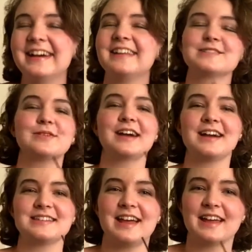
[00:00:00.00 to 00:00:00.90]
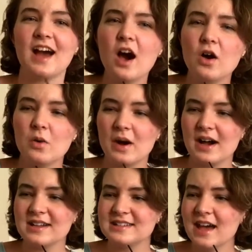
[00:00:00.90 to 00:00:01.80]
And this one guy's like,
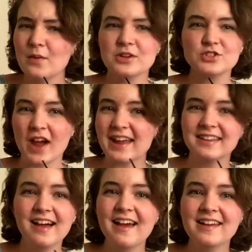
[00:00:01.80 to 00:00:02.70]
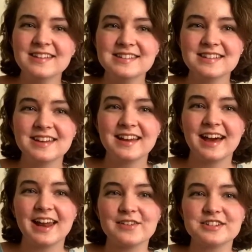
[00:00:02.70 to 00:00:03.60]
is that where Dracula is?
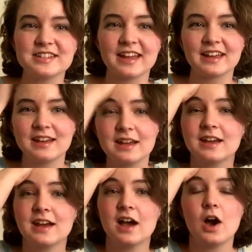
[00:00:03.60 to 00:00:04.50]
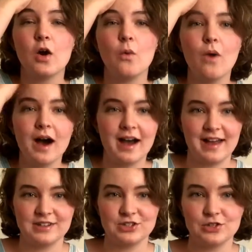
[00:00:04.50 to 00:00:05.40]
And I was just like,
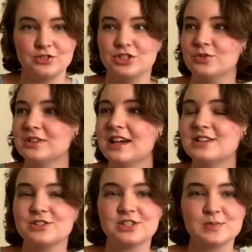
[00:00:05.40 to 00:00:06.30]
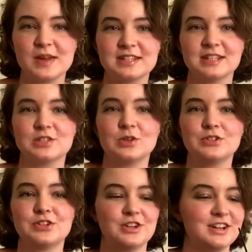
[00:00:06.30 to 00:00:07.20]
why, dude? Do you realize you just basically told
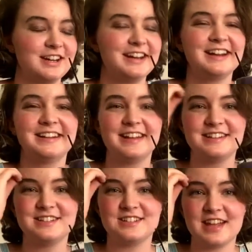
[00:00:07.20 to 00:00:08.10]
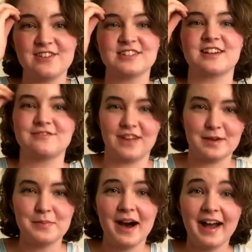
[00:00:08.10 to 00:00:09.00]
her that she sounds like a
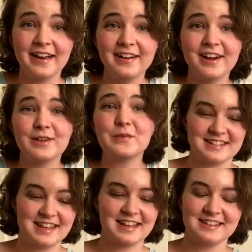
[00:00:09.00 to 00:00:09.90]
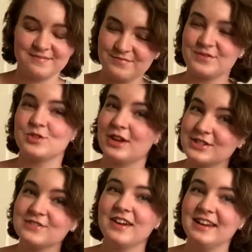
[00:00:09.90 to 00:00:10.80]
vampire? Just like,
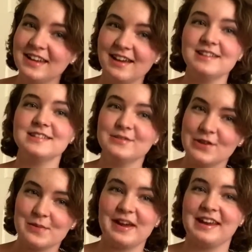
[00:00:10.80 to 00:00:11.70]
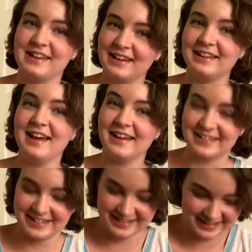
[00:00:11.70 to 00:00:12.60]
Transylvania is in Romania,
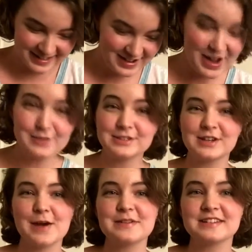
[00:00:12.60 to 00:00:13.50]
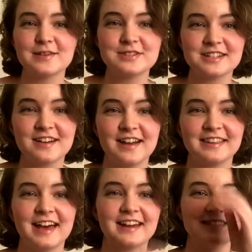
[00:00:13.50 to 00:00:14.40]
yes. I wonder how many times she's
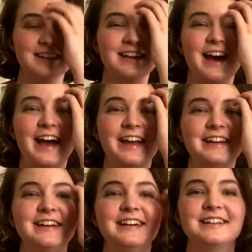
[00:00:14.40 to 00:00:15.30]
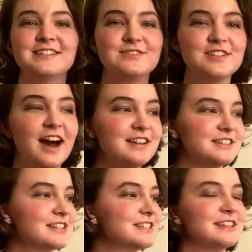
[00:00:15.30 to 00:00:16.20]
gotten that. I was like, guy, do not
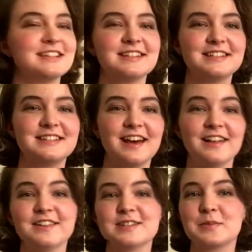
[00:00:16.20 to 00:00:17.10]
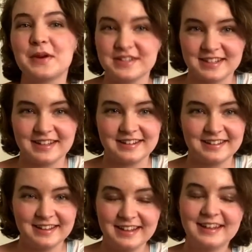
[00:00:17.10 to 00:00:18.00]
just tell this person
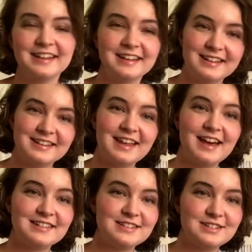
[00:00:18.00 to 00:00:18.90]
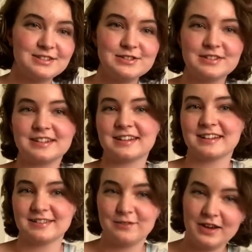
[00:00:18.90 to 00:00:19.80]
that you,
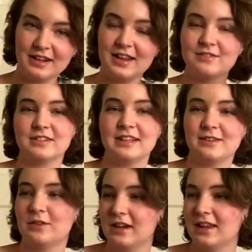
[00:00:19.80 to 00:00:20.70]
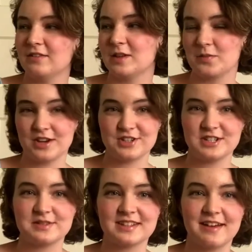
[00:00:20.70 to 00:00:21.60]
what a lovely impression
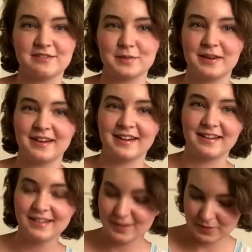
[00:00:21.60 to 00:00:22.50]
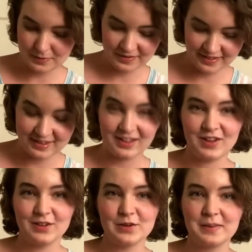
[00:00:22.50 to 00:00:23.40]
she must have of America. People that think
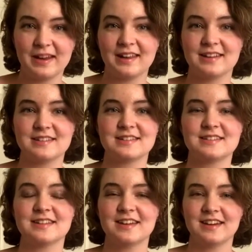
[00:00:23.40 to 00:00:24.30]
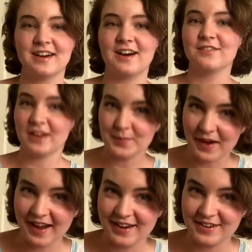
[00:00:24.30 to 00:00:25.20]
all Romanians are
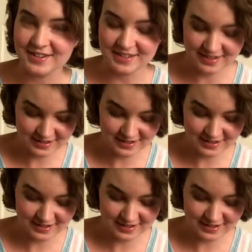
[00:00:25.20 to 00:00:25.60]
vampires.